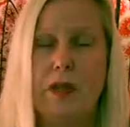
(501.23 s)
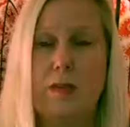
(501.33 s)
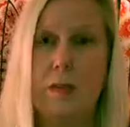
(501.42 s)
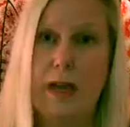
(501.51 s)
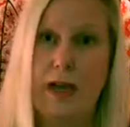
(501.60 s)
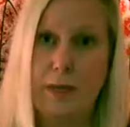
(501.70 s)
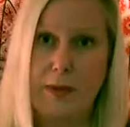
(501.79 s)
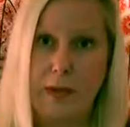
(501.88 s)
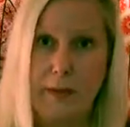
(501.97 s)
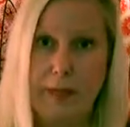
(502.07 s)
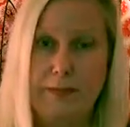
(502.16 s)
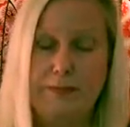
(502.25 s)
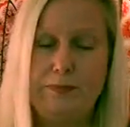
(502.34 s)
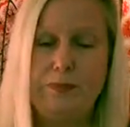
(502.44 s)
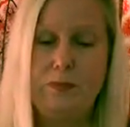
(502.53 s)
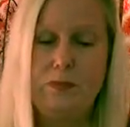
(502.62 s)
Let me back up a little
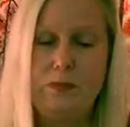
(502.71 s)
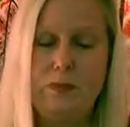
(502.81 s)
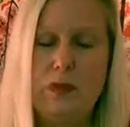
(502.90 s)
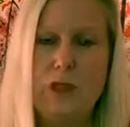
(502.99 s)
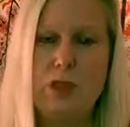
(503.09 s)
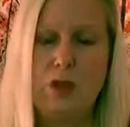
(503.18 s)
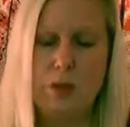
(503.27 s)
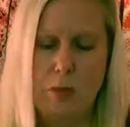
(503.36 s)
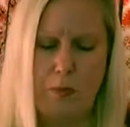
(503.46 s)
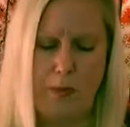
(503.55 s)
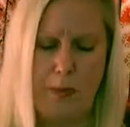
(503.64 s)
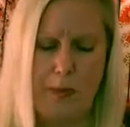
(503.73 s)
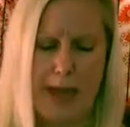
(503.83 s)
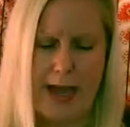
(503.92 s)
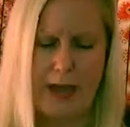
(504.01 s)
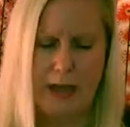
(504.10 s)
bit. So
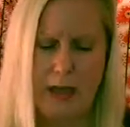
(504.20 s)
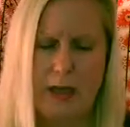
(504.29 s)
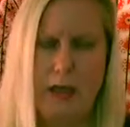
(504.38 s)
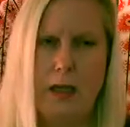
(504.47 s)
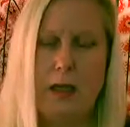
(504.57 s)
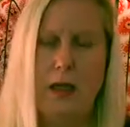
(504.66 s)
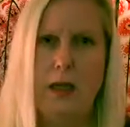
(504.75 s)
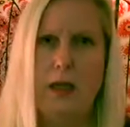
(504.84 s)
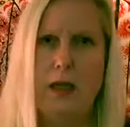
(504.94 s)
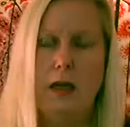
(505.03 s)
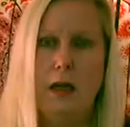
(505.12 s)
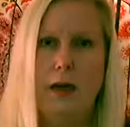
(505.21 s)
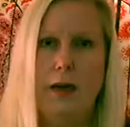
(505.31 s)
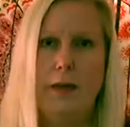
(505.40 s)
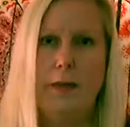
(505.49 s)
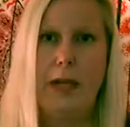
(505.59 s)
back
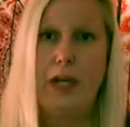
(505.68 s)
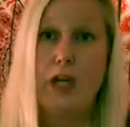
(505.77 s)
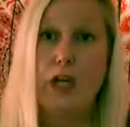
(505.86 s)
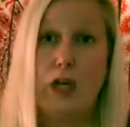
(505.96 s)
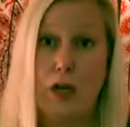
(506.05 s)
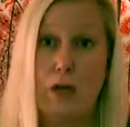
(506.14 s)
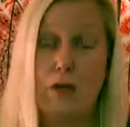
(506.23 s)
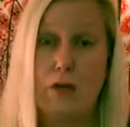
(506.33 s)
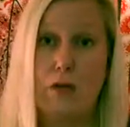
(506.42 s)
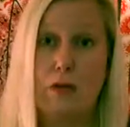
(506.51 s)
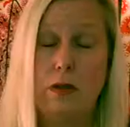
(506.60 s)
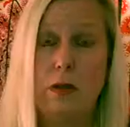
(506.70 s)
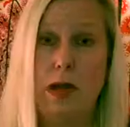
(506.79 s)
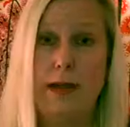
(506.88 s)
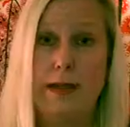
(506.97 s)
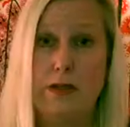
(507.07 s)
a year ago,
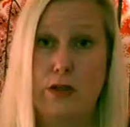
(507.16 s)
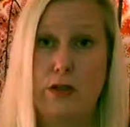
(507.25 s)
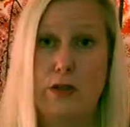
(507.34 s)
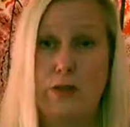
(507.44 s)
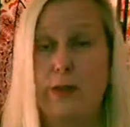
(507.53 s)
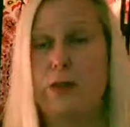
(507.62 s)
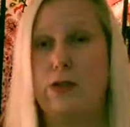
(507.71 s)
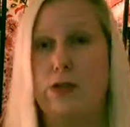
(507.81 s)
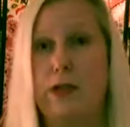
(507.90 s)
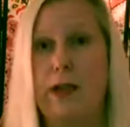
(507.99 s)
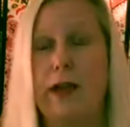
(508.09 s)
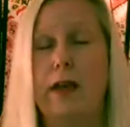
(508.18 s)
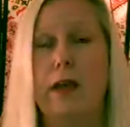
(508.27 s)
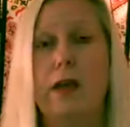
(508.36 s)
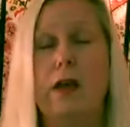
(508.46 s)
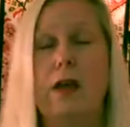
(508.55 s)
I started researching
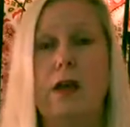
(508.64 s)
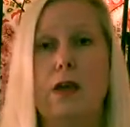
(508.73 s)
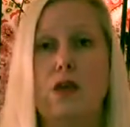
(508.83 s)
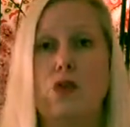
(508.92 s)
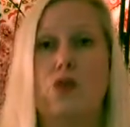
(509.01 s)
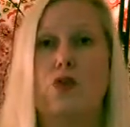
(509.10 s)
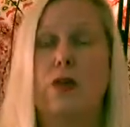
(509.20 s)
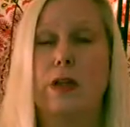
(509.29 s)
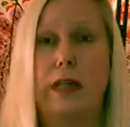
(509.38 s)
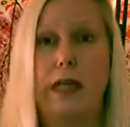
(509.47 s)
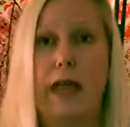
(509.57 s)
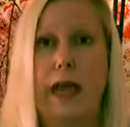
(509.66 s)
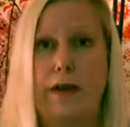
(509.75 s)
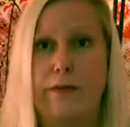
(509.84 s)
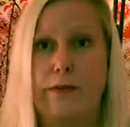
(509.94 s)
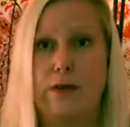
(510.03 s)
it shortly
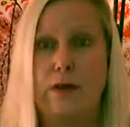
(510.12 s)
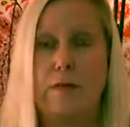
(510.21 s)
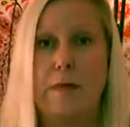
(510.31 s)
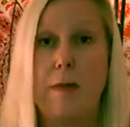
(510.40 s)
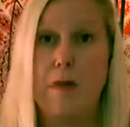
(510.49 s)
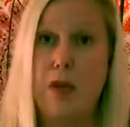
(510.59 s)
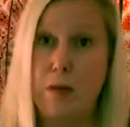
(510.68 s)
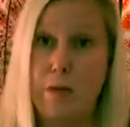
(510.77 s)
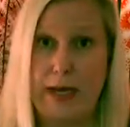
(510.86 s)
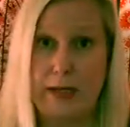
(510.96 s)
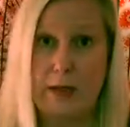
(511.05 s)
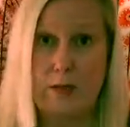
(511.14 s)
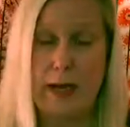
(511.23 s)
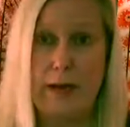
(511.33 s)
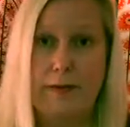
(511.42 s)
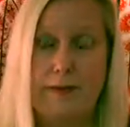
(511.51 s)
after my mother passed
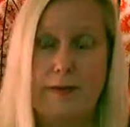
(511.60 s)
away.